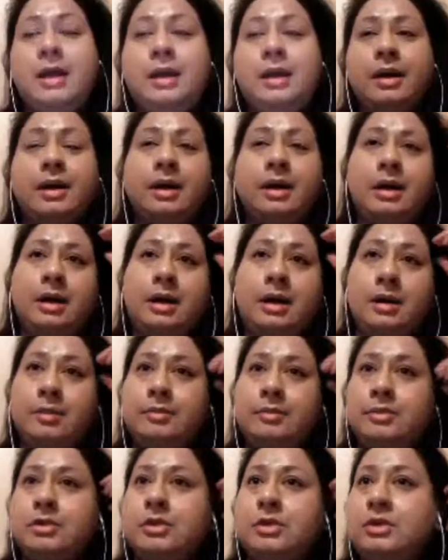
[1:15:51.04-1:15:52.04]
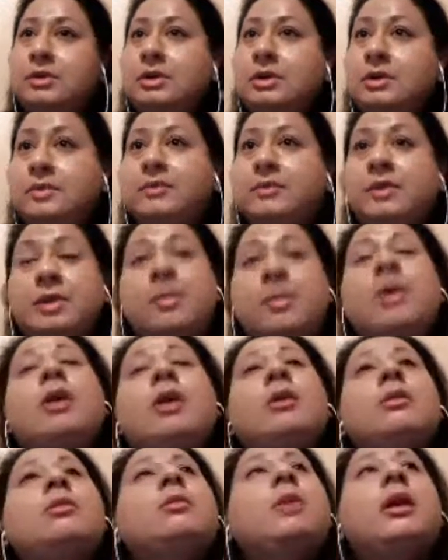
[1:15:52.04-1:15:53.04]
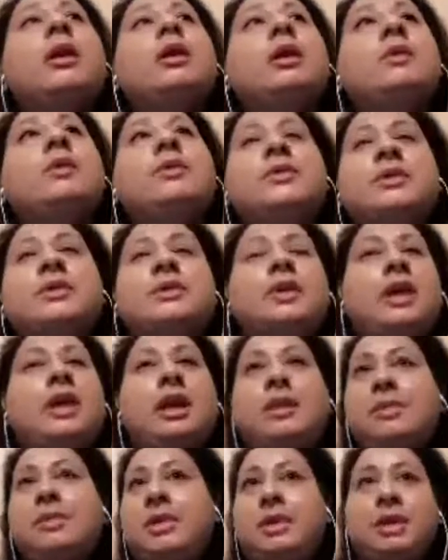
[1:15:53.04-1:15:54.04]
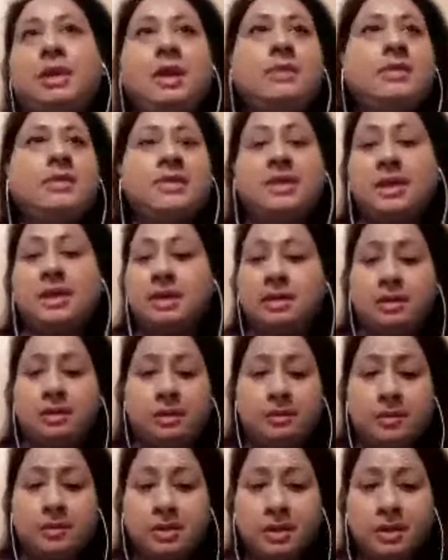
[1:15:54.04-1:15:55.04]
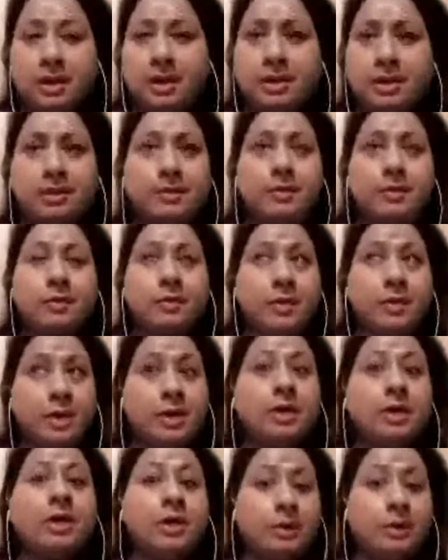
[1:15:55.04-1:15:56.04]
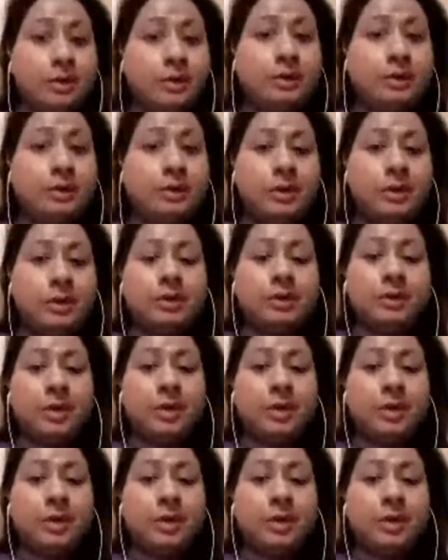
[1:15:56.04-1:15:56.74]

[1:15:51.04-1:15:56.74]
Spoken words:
the female white officer came and gave us hell. And we're like, we know. We're